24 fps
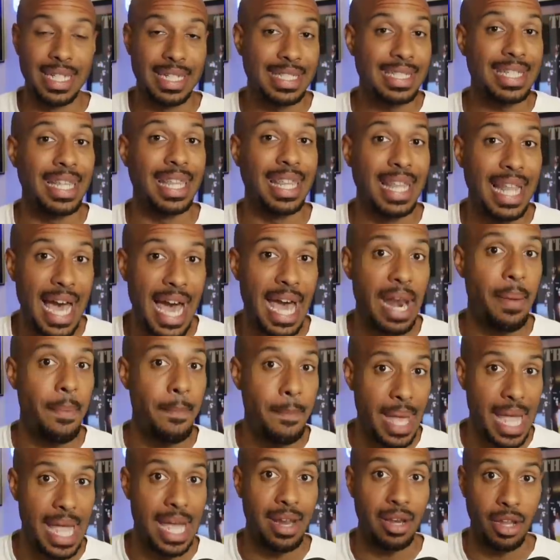It's a lot of
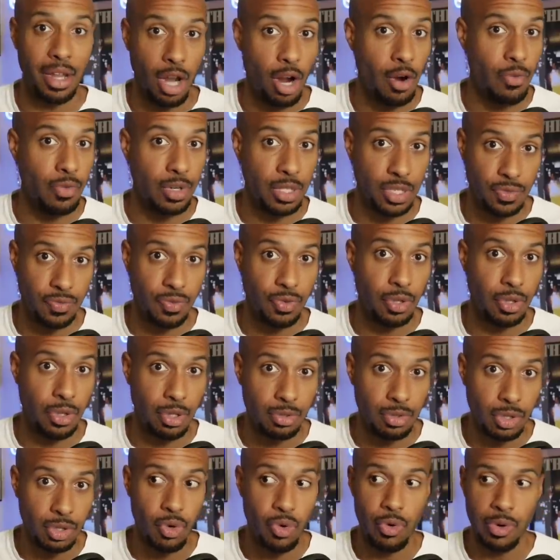man coverage for
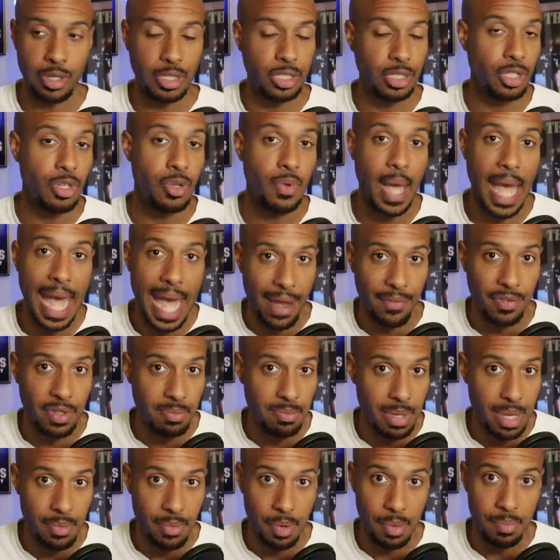those corners, so you have to
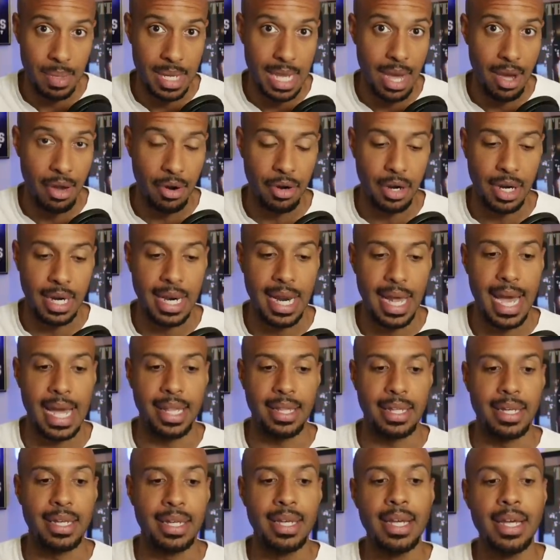be able to be out on an
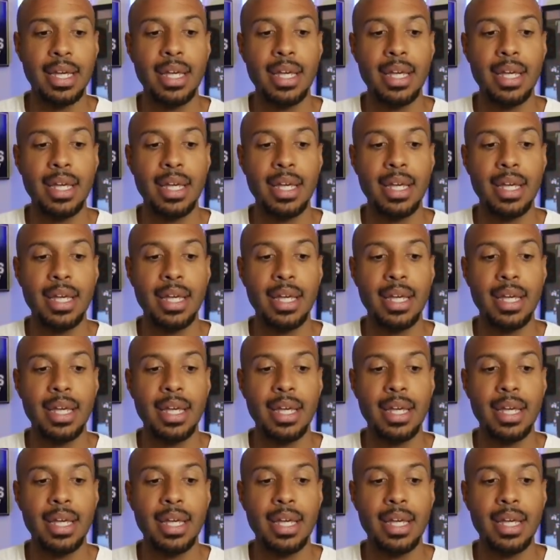island.